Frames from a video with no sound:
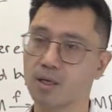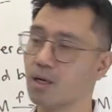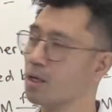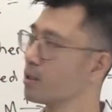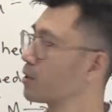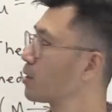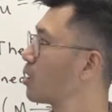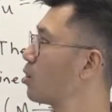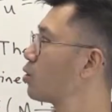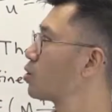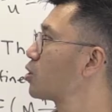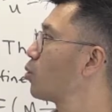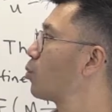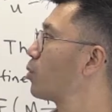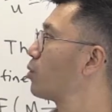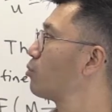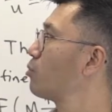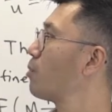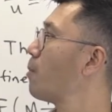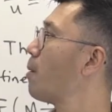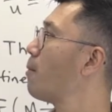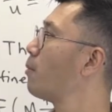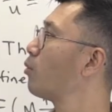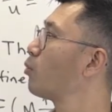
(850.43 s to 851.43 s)
Okay, so
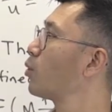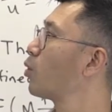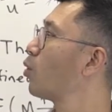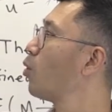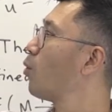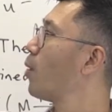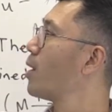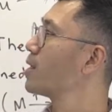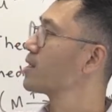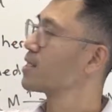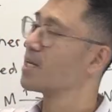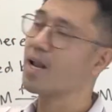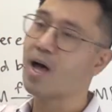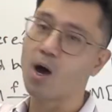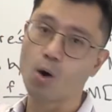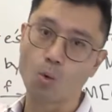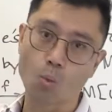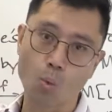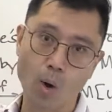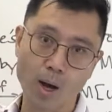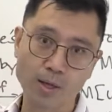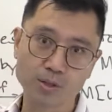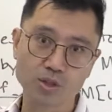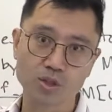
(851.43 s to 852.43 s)
remember we always allow
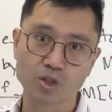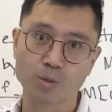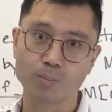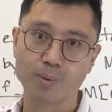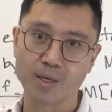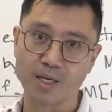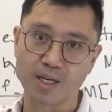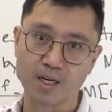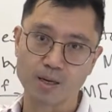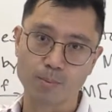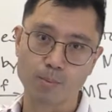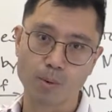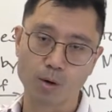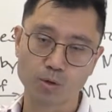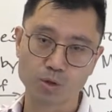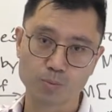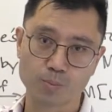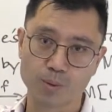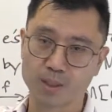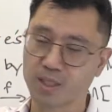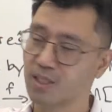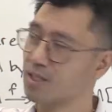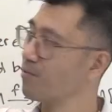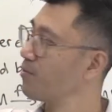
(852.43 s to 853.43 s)
1 to be in a
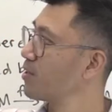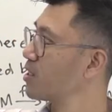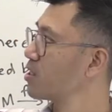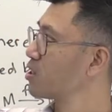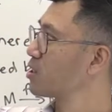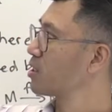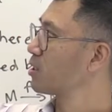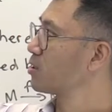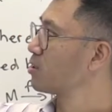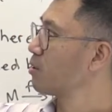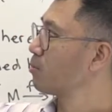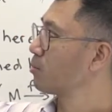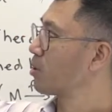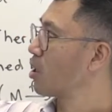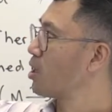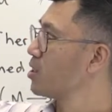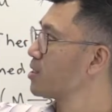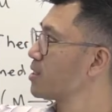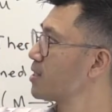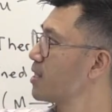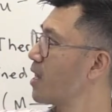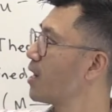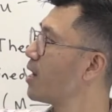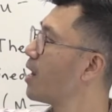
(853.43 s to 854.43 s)
multiplicatively
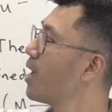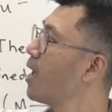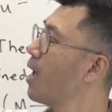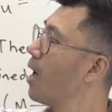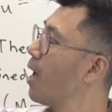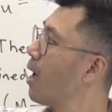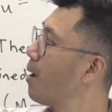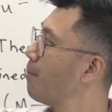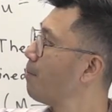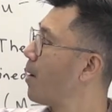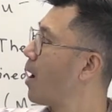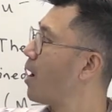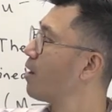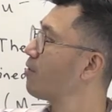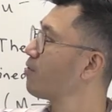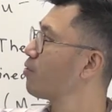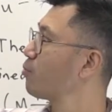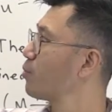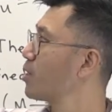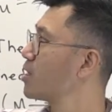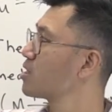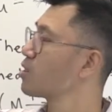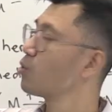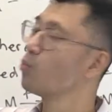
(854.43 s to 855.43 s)
closed set, and part of the
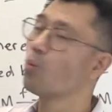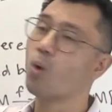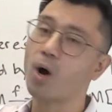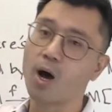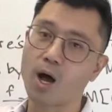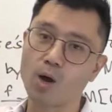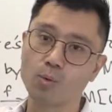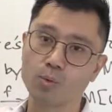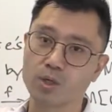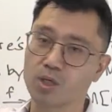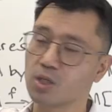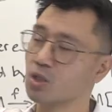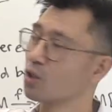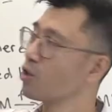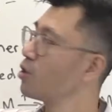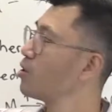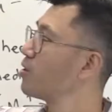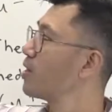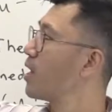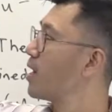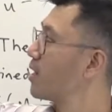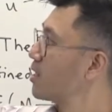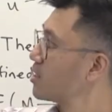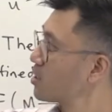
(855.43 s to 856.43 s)
reason why we include
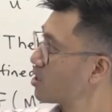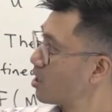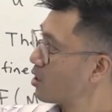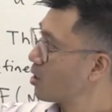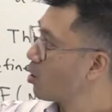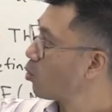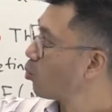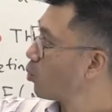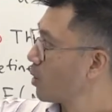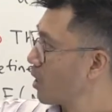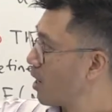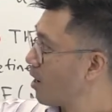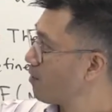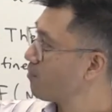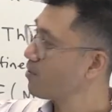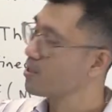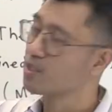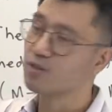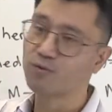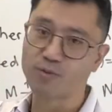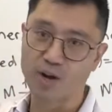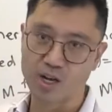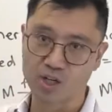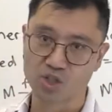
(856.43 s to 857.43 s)
that is so that we have
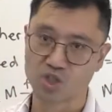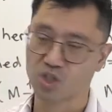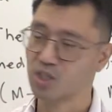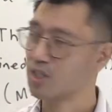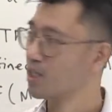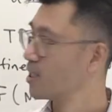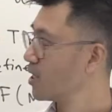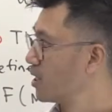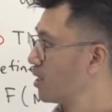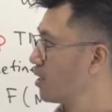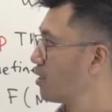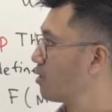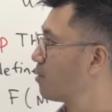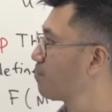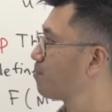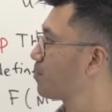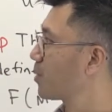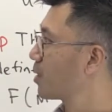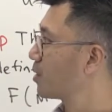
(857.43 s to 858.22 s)
this fraction here.